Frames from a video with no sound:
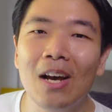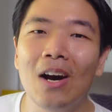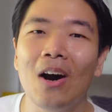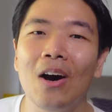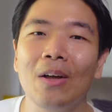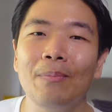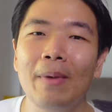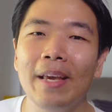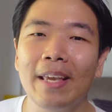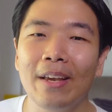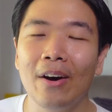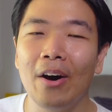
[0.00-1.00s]
on
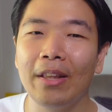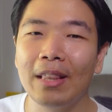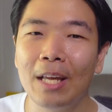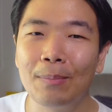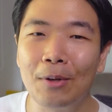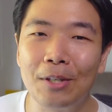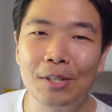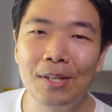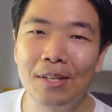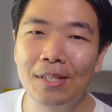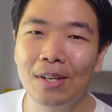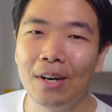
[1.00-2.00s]
making online
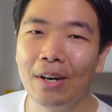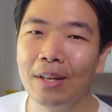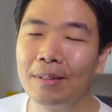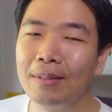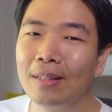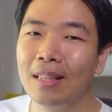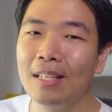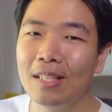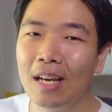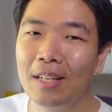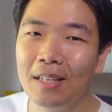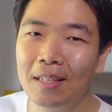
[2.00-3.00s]
purchases on
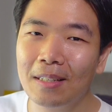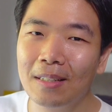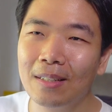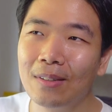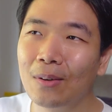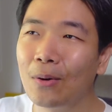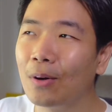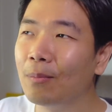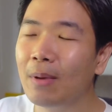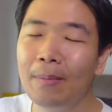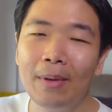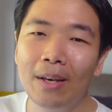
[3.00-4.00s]
Lazada or
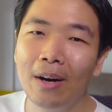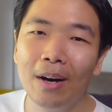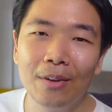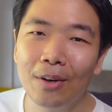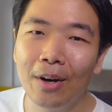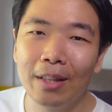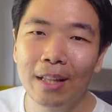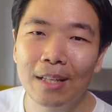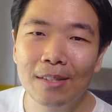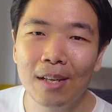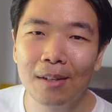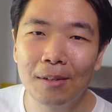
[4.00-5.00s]
maybe other online
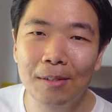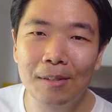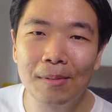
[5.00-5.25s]
sellers.